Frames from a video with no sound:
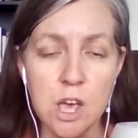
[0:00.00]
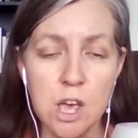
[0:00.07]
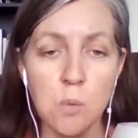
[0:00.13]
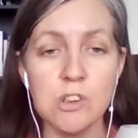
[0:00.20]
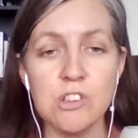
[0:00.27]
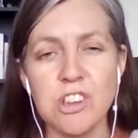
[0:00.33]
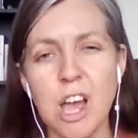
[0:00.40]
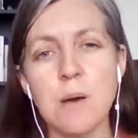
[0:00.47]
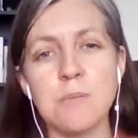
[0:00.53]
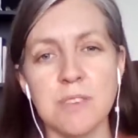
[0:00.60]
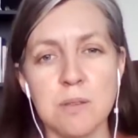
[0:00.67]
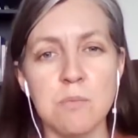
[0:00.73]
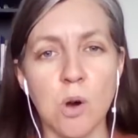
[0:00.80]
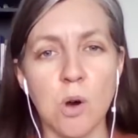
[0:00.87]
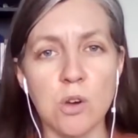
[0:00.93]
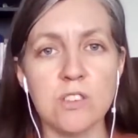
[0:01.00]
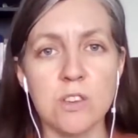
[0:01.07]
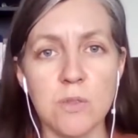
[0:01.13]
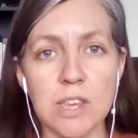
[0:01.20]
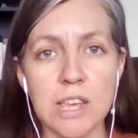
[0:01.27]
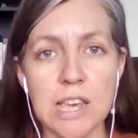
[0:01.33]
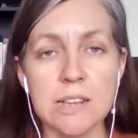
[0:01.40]
which comes in most of
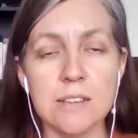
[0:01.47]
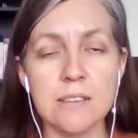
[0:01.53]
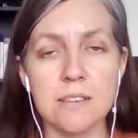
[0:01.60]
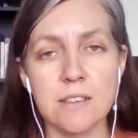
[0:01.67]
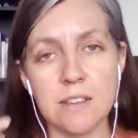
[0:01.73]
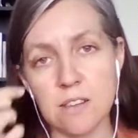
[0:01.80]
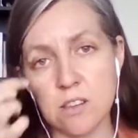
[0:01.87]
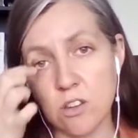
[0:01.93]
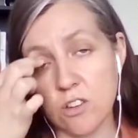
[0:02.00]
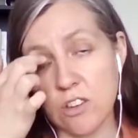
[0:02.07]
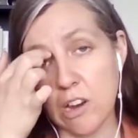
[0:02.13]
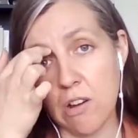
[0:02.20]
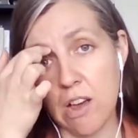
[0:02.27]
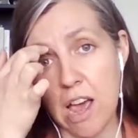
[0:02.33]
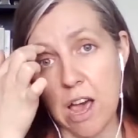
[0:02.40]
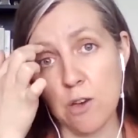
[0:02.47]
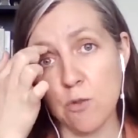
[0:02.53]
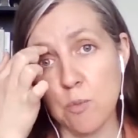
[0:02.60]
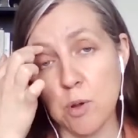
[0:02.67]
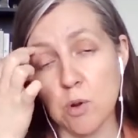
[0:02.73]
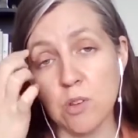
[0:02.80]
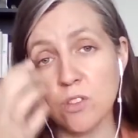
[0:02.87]
the kits that doTERRA have,
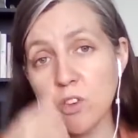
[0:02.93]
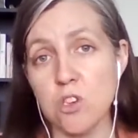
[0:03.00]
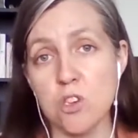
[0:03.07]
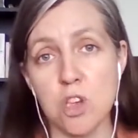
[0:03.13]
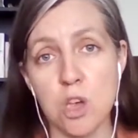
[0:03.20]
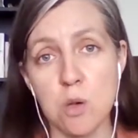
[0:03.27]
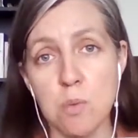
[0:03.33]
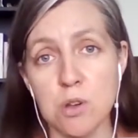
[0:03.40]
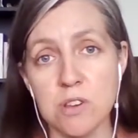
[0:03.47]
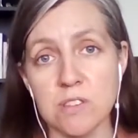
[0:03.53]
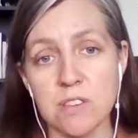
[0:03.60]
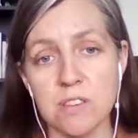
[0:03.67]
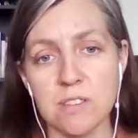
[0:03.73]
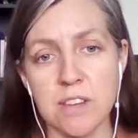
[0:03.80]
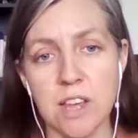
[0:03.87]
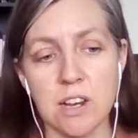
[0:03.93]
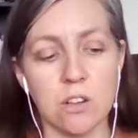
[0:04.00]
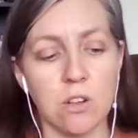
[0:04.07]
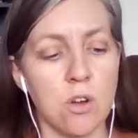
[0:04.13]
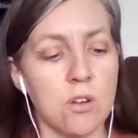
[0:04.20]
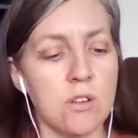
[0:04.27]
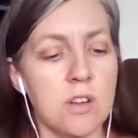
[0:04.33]
but also you can purchase it
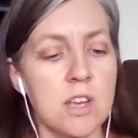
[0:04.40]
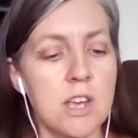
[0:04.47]
standalone.